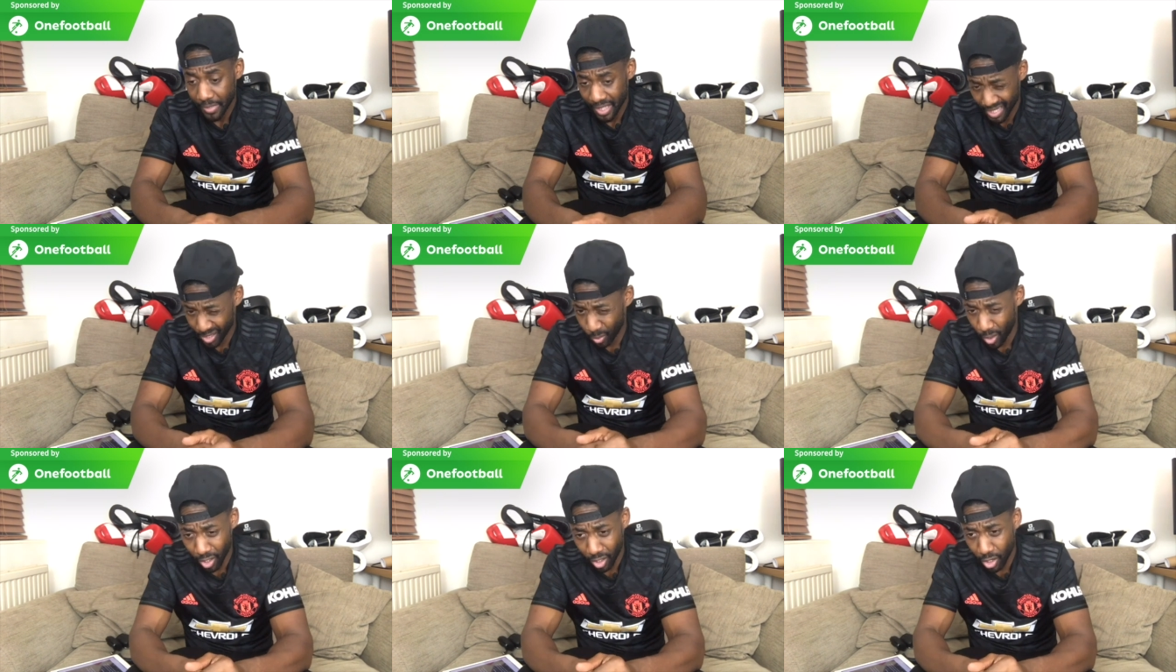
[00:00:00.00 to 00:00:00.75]
He's
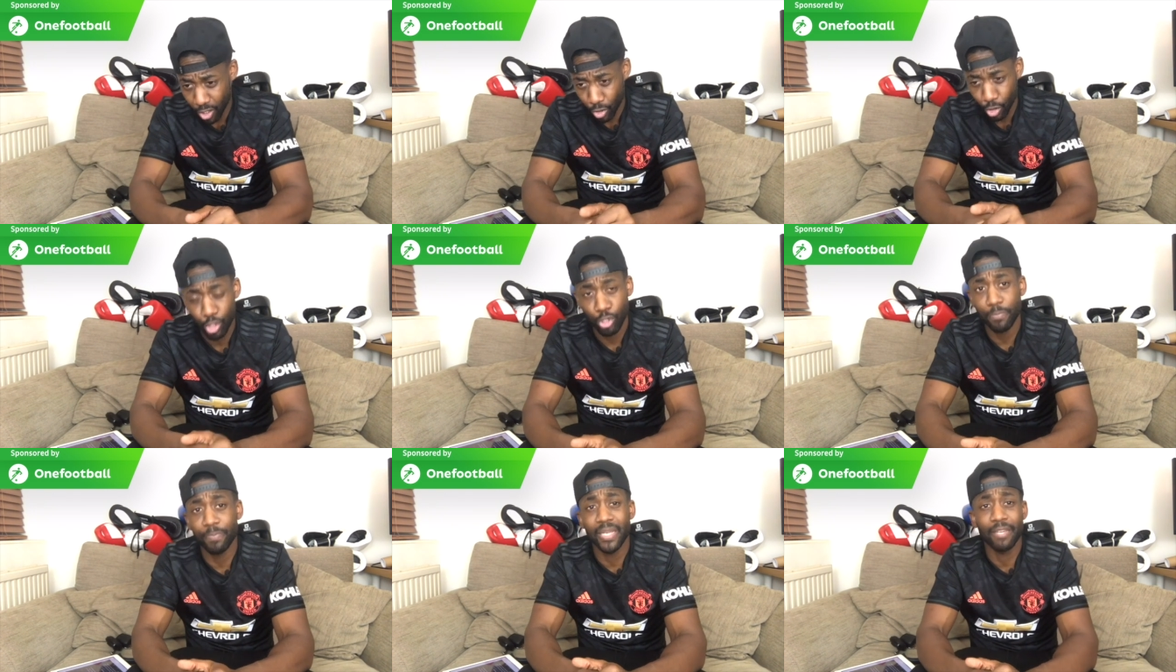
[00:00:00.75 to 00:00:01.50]
what Lukaku
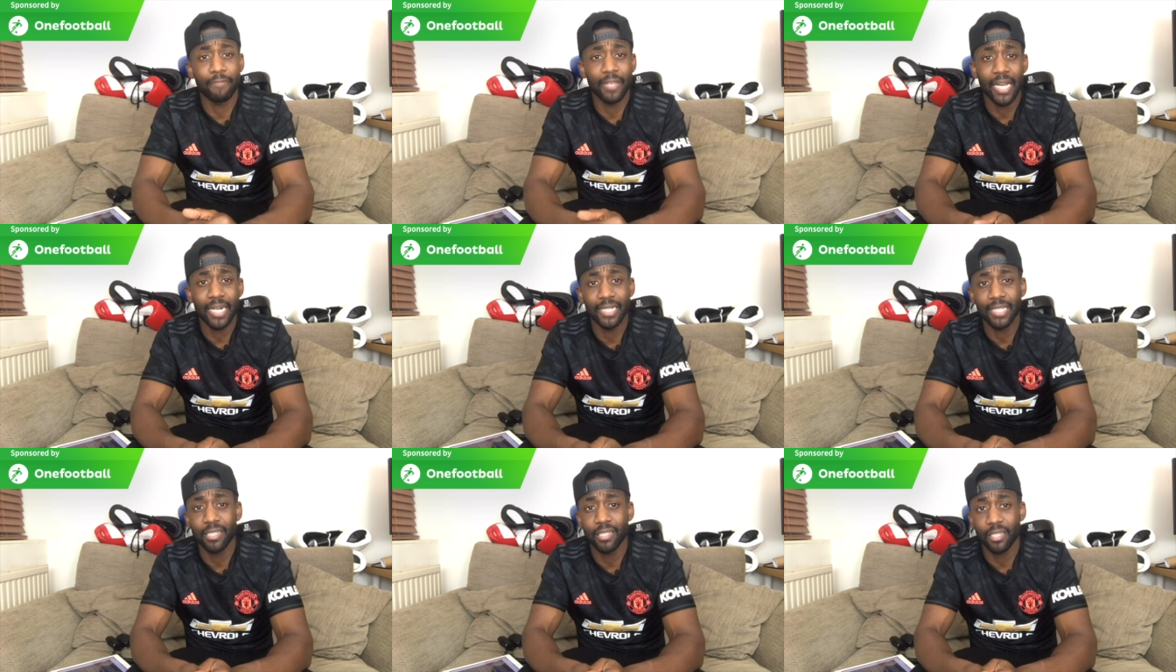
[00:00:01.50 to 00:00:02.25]
should be if he had a
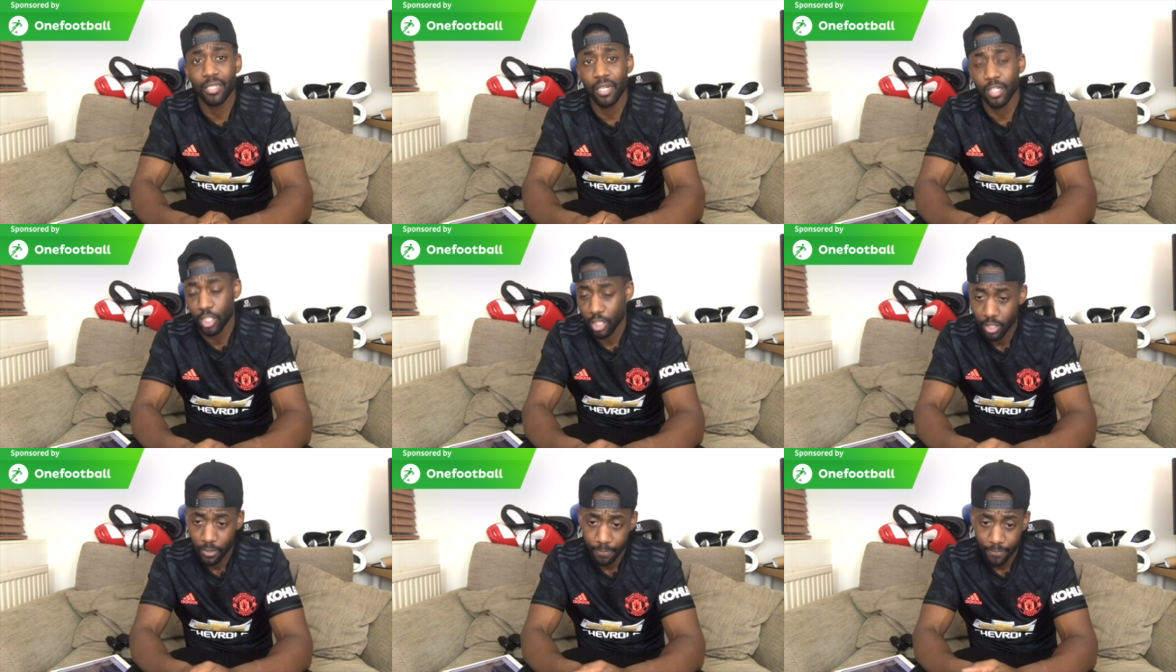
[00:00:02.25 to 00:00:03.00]
decent touch.
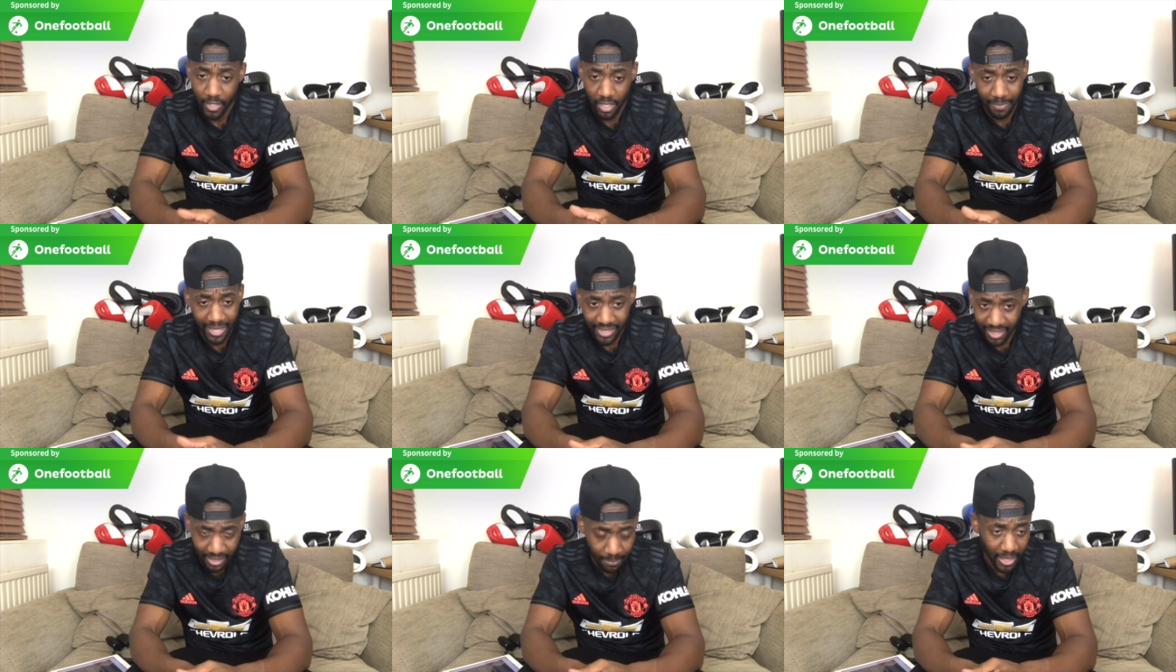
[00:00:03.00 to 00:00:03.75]
He makes
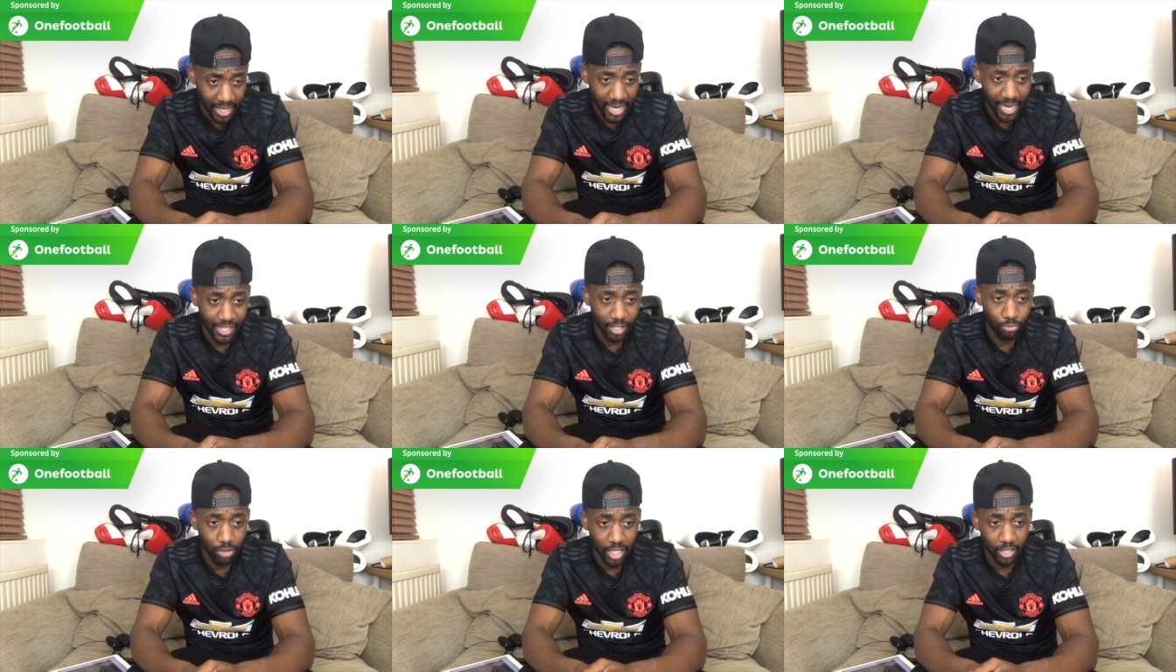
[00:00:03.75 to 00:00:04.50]
similar kind of
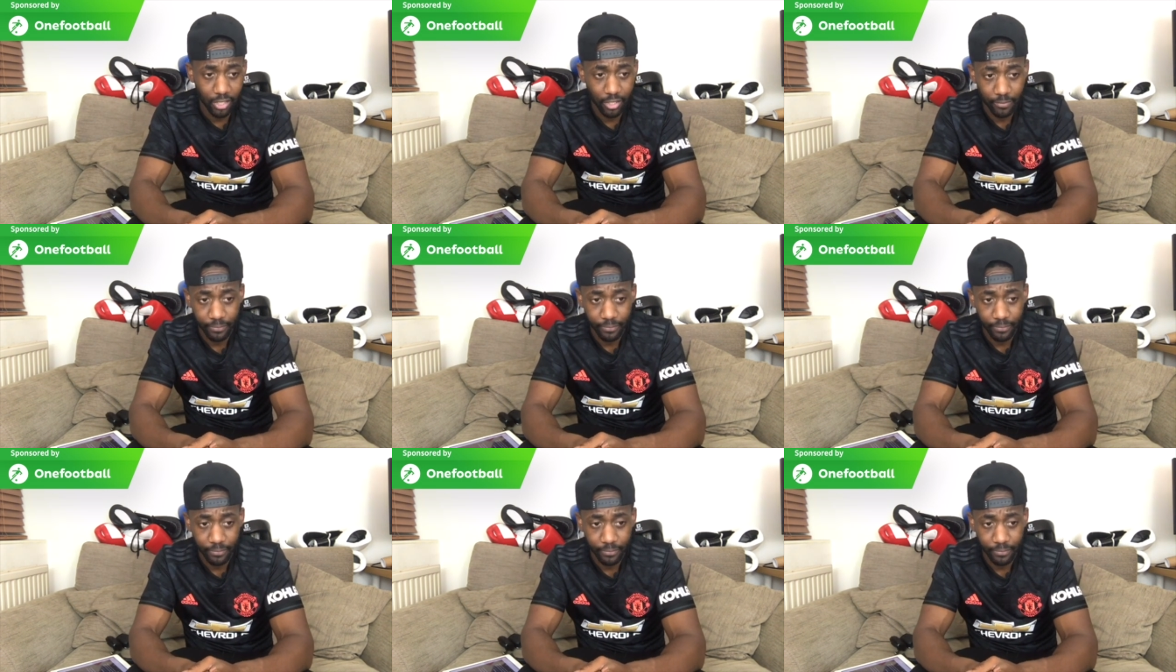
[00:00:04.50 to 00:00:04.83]
runs.